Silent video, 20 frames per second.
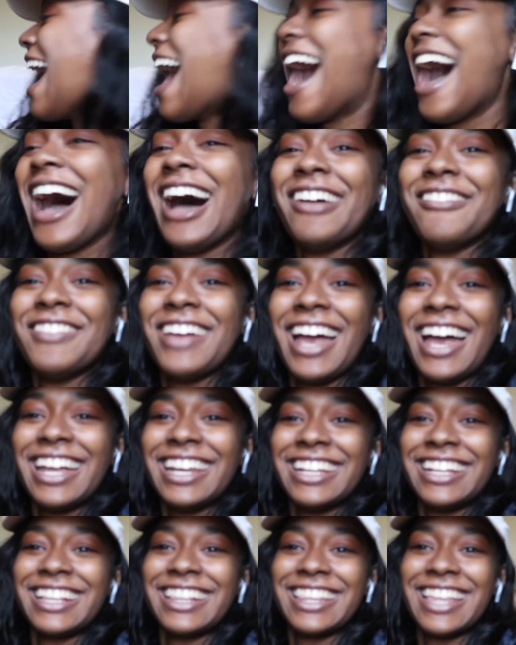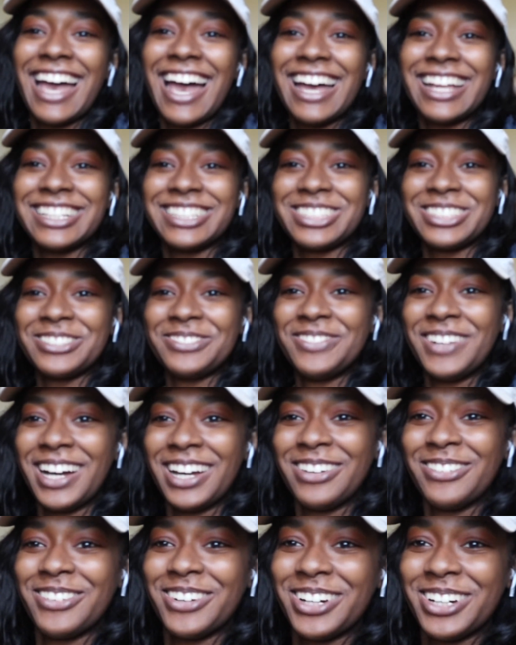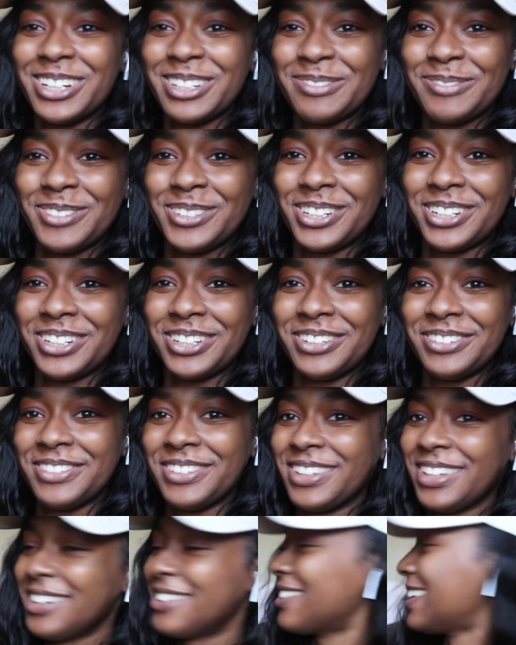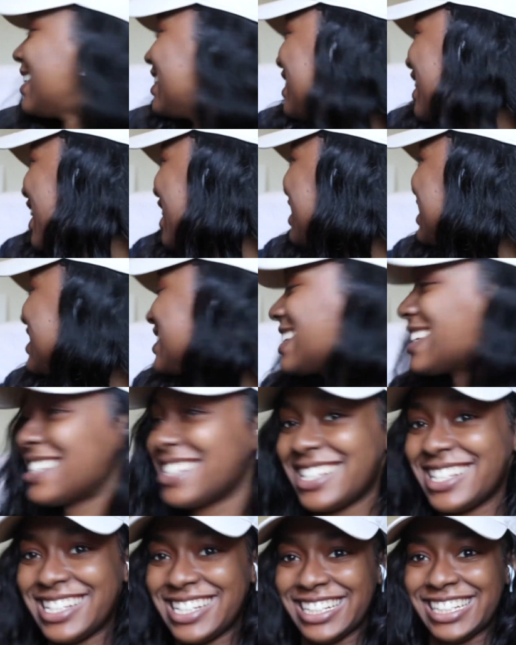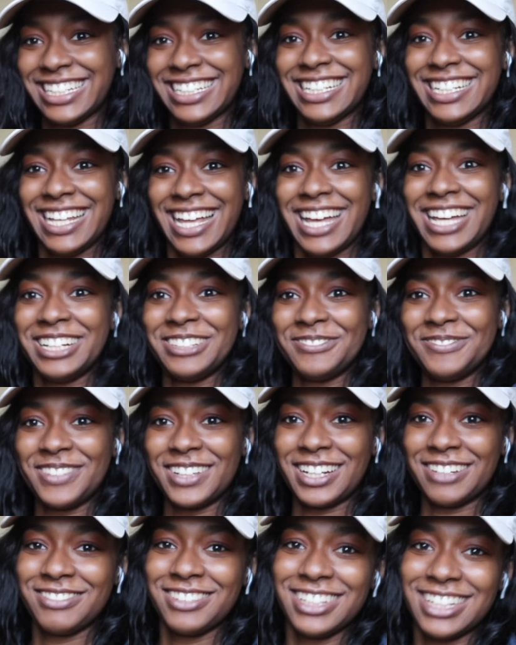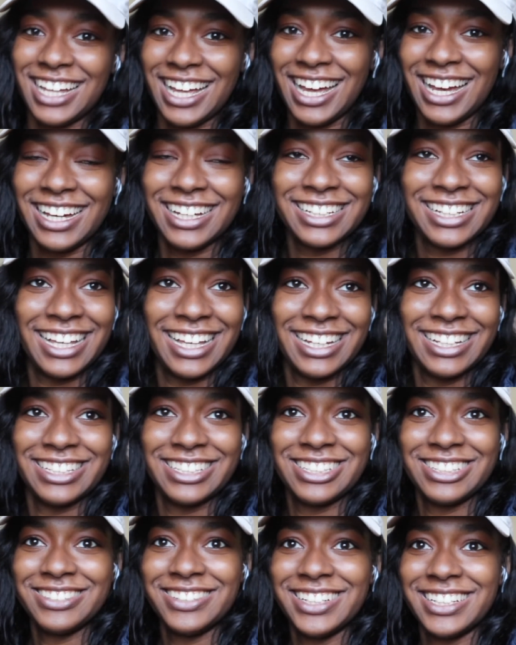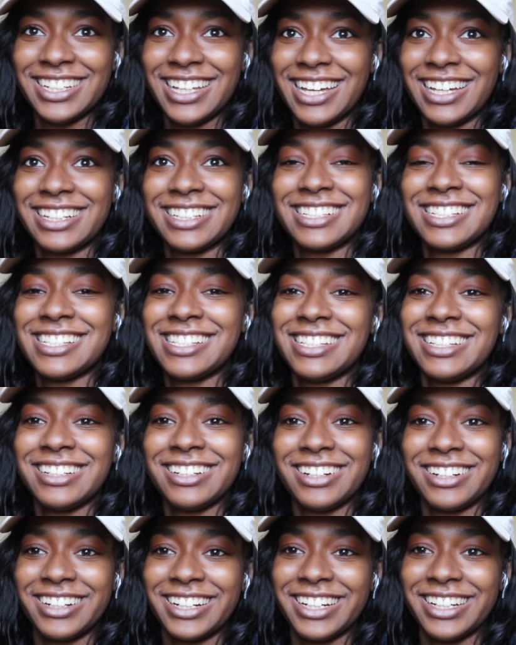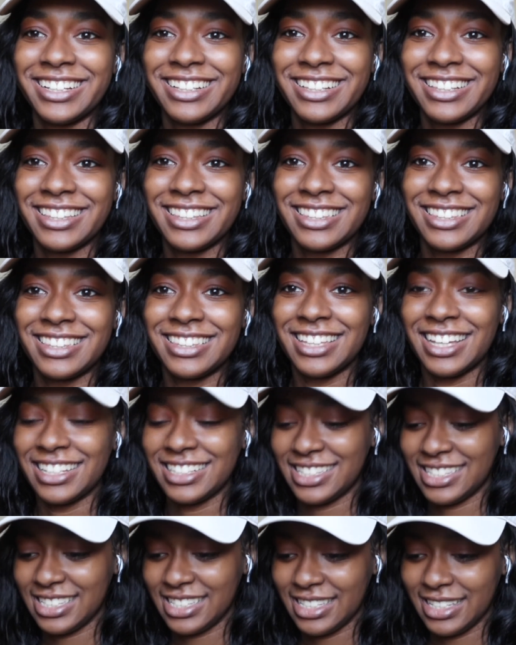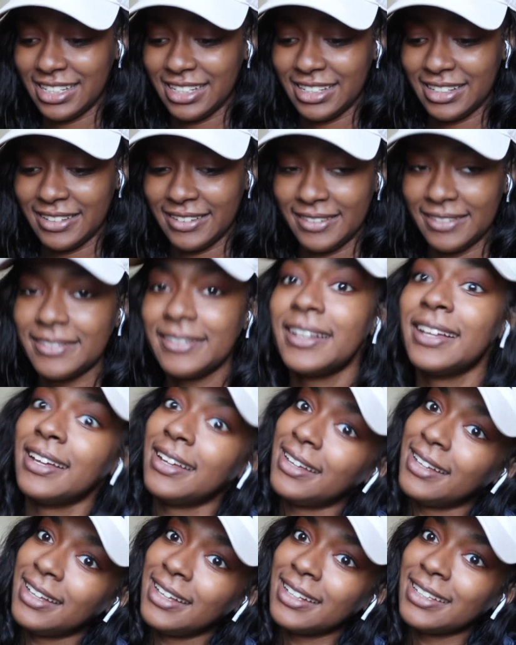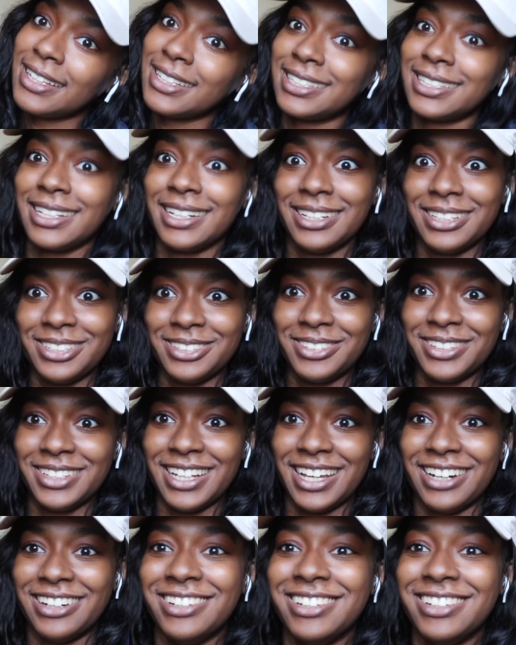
I'm adding that to my word board over there. Right now it says turn it up, but I'm gonna add get into it next. All right, that's, let's get into it now.